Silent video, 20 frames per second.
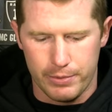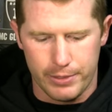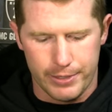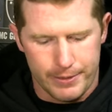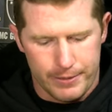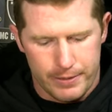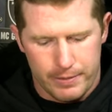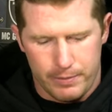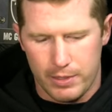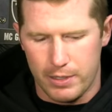
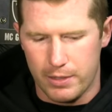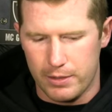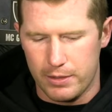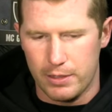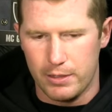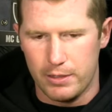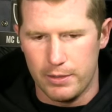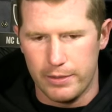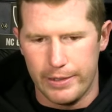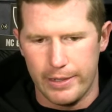But, I mean, at
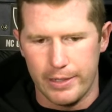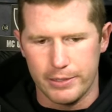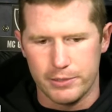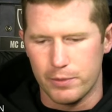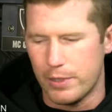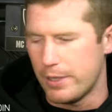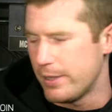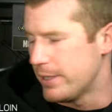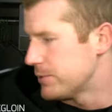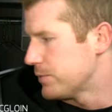the end of the day,
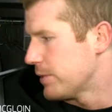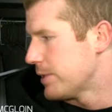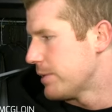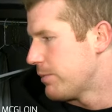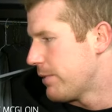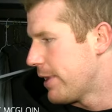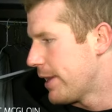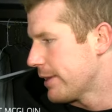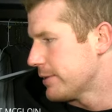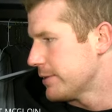that's why you
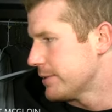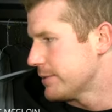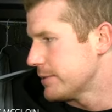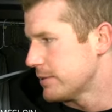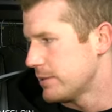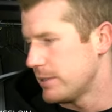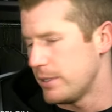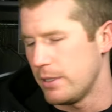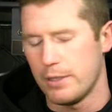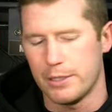
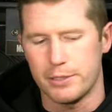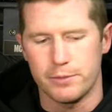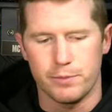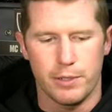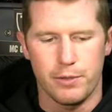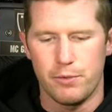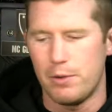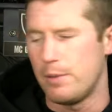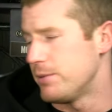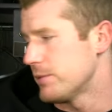practice. You know, that's
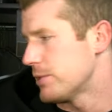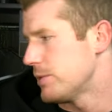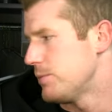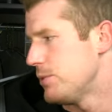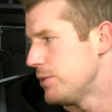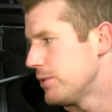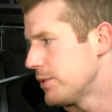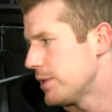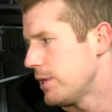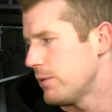why you're able to
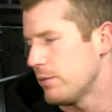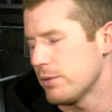communicate